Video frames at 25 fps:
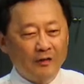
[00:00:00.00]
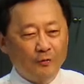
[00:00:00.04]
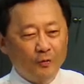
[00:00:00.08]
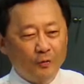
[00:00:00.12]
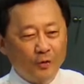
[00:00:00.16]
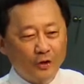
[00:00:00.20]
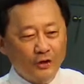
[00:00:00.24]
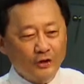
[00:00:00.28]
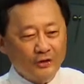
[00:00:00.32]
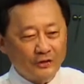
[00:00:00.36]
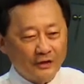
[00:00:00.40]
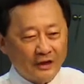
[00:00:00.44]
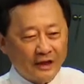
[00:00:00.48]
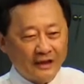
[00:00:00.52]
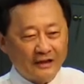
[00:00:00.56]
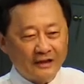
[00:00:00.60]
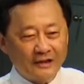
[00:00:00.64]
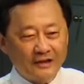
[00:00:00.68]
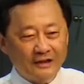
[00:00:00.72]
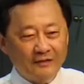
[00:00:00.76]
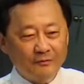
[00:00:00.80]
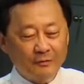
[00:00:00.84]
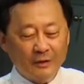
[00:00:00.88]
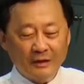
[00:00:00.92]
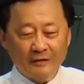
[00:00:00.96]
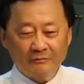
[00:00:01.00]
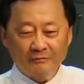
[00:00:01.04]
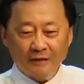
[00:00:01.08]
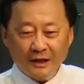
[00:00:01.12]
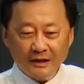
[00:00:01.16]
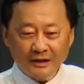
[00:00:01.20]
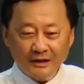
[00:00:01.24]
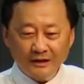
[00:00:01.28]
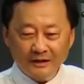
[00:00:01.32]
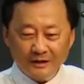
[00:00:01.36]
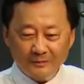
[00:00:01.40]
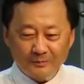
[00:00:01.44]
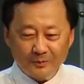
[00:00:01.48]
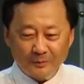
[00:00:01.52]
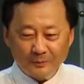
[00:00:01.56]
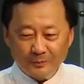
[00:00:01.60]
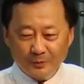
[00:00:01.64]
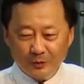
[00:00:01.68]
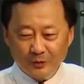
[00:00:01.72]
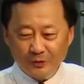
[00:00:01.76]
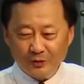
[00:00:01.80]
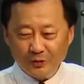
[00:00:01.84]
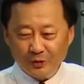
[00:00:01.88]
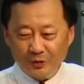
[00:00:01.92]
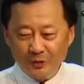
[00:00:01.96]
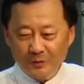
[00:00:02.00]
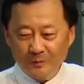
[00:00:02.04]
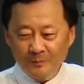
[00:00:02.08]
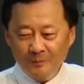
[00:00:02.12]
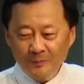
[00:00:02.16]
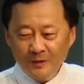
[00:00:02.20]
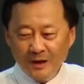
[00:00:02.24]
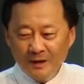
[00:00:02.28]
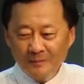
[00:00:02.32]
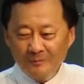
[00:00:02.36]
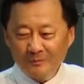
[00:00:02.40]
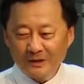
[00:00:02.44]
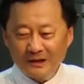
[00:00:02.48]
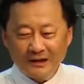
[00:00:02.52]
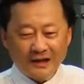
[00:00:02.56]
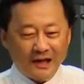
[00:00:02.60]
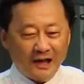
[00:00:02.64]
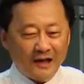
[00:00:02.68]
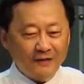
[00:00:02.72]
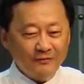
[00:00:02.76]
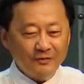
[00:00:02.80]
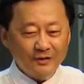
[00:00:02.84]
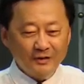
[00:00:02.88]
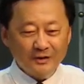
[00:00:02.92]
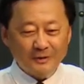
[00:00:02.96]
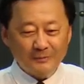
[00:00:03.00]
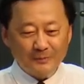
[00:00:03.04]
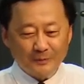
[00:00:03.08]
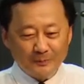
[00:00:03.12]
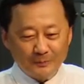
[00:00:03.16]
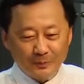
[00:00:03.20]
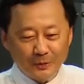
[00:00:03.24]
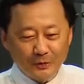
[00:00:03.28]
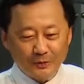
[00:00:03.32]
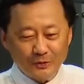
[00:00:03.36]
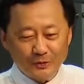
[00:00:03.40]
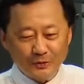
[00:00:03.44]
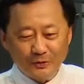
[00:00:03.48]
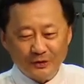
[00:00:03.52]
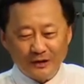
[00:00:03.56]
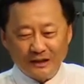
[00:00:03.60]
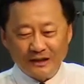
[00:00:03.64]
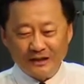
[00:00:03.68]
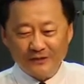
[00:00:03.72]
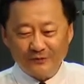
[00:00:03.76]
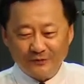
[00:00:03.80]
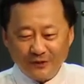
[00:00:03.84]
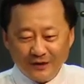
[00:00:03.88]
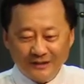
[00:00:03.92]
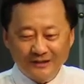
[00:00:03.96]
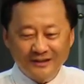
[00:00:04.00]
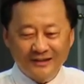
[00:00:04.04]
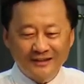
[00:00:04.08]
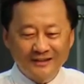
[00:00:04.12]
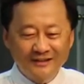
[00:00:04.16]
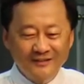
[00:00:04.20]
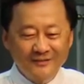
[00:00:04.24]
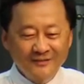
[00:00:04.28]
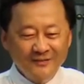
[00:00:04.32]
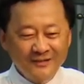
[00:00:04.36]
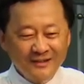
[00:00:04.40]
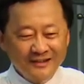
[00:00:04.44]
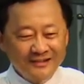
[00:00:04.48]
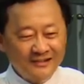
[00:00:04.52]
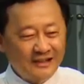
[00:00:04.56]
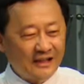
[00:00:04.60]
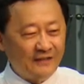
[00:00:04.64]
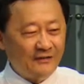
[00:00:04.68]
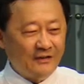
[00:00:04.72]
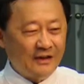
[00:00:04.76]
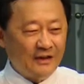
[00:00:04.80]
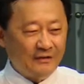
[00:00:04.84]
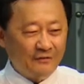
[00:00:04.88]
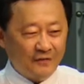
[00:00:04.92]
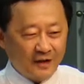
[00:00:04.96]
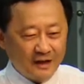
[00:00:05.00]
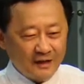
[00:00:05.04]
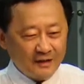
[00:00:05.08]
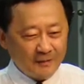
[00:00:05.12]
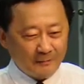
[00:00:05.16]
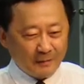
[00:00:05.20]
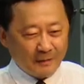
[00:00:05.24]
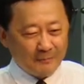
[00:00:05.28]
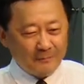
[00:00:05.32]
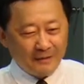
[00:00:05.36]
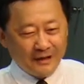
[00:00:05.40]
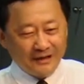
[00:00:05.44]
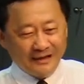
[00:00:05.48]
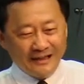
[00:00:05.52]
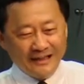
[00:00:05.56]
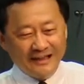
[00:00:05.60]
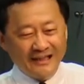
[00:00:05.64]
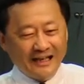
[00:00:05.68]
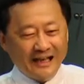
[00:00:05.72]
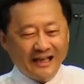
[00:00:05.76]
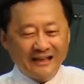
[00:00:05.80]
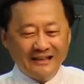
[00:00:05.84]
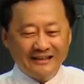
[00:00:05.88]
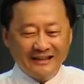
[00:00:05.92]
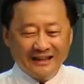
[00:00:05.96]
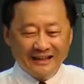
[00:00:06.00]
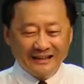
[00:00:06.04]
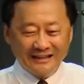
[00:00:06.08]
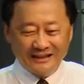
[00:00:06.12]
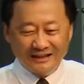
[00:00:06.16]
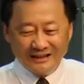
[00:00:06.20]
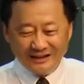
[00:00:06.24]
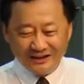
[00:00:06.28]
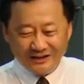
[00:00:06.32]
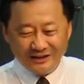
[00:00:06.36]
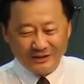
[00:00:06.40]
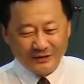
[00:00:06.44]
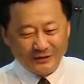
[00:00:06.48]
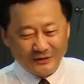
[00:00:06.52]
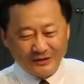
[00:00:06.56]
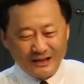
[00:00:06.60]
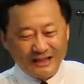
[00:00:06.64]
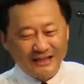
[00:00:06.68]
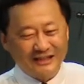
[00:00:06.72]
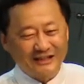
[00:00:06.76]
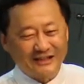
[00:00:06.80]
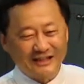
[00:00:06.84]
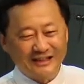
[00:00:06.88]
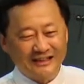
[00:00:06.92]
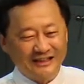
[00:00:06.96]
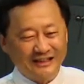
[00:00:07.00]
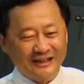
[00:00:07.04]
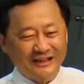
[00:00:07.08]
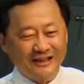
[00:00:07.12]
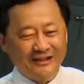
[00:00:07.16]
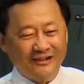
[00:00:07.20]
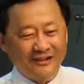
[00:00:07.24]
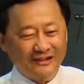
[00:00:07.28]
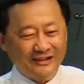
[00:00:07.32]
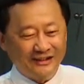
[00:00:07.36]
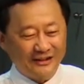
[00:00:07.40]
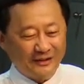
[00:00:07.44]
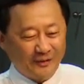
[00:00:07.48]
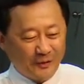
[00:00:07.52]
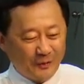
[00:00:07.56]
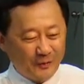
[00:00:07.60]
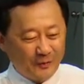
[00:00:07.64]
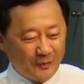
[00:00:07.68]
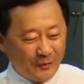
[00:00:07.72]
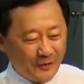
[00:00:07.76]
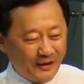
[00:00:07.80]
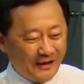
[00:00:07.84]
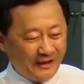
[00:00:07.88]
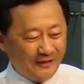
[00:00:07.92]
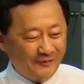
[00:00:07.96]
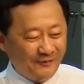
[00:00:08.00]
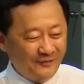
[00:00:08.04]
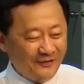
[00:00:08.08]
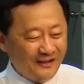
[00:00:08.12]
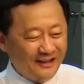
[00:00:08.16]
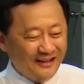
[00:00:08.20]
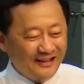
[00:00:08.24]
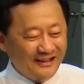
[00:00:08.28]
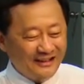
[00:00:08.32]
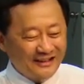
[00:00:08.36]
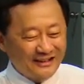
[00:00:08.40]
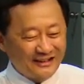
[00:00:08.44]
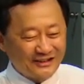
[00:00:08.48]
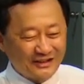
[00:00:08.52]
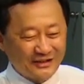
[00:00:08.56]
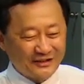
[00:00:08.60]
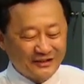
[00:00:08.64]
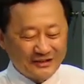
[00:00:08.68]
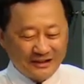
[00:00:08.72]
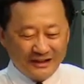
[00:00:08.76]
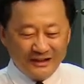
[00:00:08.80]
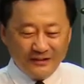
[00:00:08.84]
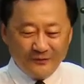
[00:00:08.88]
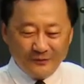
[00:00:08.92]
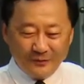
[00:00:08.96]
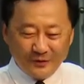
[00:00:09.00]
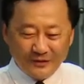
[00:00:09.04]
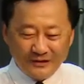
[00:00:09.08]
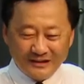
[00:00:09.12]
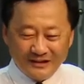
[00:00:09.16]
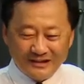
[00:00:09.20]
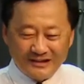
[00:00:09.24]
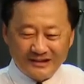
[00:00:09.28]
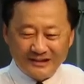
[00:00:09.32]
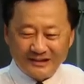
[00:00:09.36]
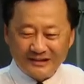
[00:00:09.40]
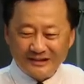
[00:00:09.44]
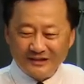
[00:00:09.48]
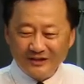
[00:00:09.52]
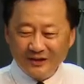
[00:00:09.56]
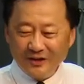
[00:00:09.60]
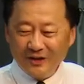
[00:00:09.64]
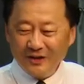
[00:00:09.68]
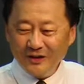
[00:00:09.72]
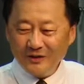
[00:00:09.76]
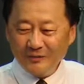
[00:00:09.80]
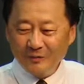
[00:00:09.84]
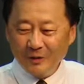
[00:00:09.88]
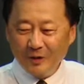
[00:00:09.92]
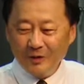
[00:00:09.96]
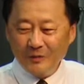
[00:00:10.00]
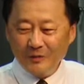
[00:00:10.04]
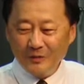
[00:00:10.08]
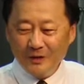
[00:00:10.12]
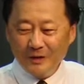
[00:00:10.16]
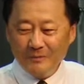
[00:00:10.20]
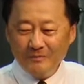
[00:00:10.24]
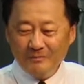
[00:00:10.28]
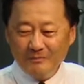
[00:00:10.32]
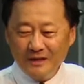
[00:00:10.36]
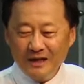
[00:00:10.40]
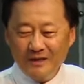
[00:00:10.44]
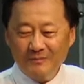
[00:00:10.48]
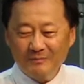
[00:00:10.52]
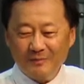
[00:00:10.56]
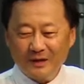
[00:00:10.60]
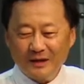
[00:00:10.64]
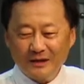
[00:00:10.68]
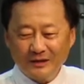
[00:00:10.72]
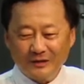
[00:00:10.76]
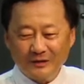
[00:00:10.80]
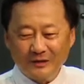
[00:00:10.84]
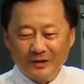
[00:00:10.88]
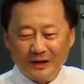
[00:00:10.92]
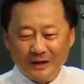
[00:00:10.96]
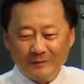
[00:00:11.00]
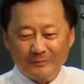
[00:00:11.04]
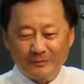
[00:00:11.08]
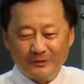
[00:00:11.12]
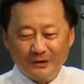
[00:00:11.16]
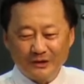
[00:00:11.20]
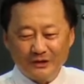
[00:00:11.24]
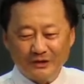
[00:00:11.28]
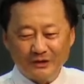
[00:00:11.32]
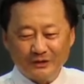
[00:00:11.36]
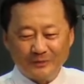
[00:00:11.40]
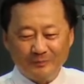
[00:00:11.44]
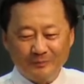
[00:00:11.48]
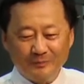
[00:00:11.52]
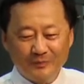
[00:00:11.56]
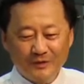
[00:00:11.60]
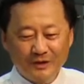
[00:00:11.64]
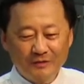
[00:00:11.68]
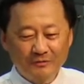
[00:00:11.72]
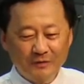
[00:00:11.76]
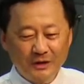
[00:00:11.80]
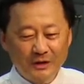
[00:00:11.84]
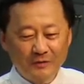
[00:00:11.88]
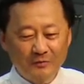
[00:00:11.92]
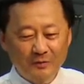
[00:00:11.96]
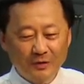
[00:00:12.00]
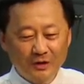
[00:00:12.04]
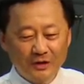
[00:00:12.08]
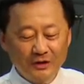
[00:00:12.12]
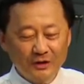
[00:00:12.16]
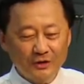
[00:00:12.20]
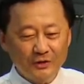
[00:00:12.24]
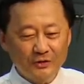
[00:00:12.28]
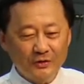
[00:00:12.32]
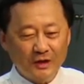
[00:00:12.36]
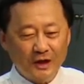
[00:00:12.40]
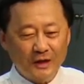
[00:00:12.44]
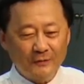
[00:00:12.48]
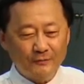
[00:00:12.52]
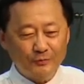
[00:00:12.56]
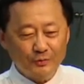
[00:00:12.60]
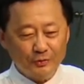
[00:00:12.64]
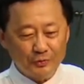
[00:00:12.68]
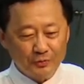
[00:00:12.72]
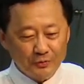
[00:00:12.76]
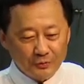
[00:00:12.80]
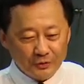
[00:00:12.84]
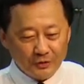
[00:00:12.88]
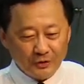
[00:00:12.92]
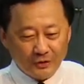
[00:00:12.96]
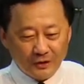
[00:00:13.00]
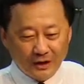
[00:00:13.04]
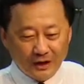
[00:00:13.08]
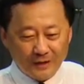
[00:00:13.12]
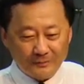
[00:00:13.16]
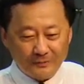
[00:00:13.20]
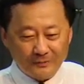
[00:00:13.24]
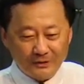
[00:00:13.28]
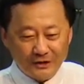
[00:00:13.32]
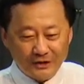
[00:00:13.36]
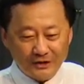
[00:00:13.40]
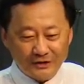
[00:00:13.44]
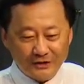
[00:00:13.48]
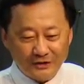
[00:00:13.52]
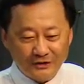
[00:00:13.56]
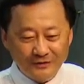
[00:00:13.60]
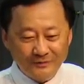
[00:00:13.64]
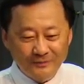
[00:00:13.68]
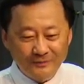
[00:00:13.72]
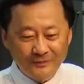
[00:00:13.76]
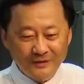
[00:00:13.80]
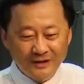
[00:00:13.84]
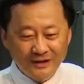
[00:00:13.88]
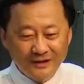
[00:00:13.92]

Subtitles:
work together when writing the proposal, but after the proposal is funded, they divide up the money and then go each on their own way. So therefore, this is not what we meant by collaboration. We want to have true collaboration.